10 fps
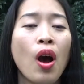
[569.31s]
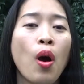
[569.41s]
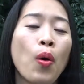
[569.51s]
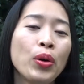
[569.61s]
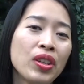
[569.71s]

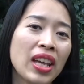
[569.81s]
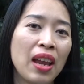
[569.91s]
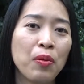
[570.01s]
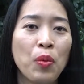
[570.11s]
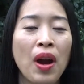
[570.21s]
or you
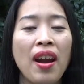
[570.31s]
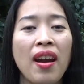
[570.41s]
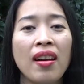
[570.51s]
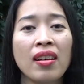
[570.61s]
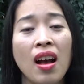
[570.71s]
can
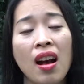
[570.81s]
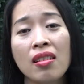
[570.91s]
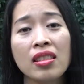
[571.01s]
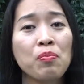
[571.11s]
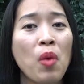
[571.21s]
wear a
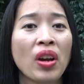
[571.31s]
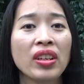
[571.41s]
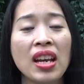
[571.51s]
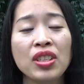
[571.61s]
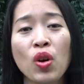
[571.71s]
smart
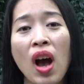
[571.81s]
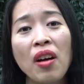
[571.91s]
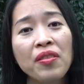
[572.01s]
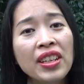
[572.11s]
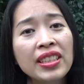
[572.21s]
casual
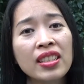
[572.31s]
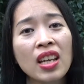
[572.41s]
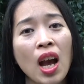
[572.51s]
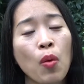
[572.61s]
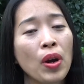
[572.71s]
outfit
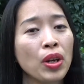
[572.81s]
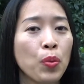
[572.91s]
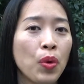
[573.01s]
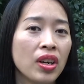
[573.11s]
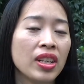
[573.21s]
when you
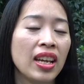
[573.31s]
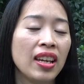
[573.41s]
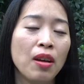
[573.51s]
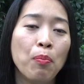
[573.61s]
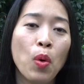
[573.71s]
work in
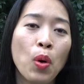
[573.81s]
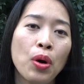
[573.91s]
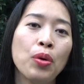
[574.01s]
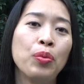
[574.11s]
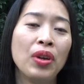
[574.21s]
a more
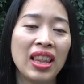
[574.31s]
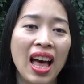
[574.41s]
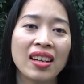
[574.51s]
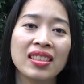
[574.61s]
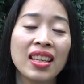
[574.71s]

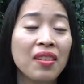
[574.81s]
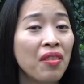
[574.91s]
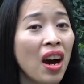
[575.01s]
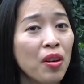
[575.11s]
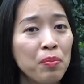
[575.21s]
relaxed
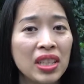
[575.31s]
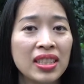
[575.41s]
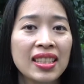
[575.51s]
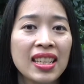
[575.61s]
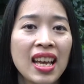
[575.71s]

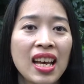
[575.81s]
environment.